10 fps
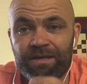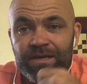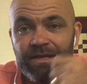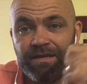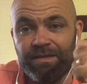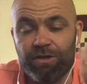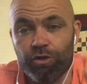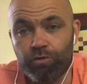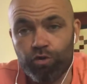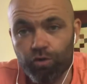and they
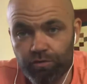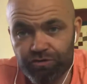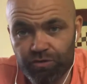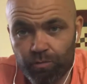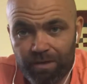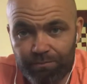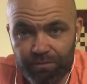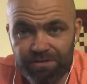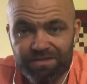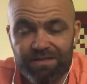grew a culture of white
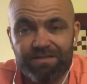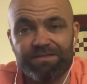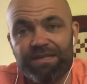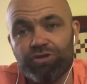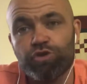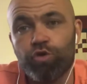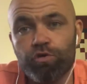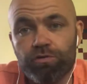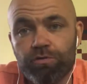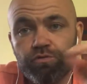blood cells, and they
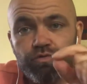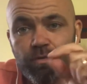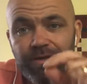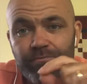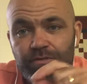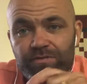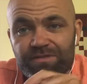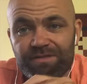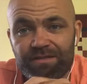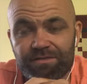took those white blood
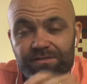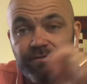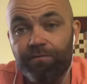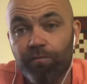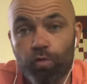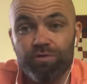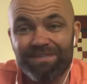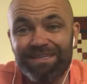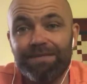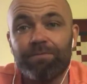cells
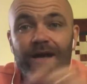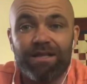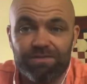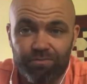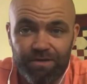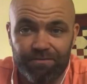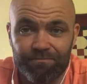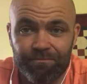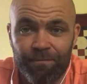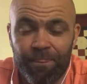14 miles away,
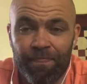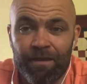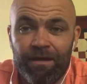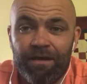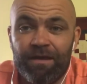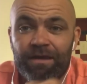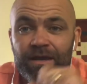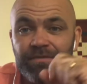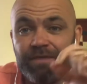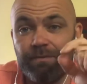
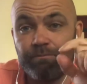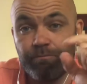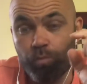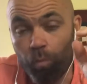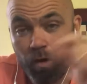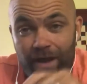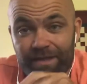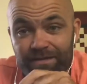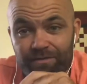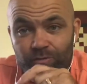and they
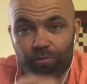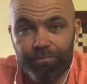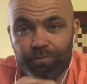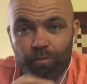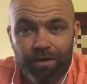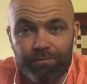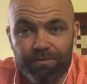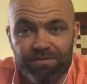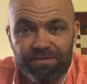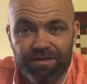wired up the white
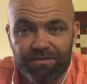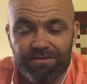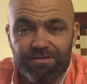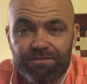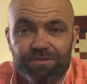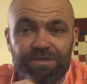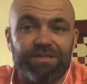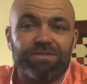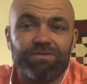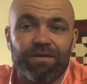blood cells to
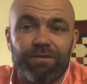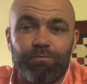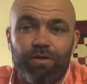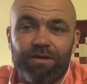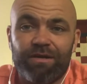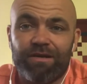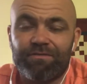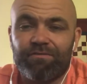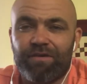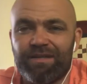this polygraph
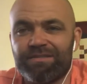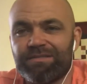device.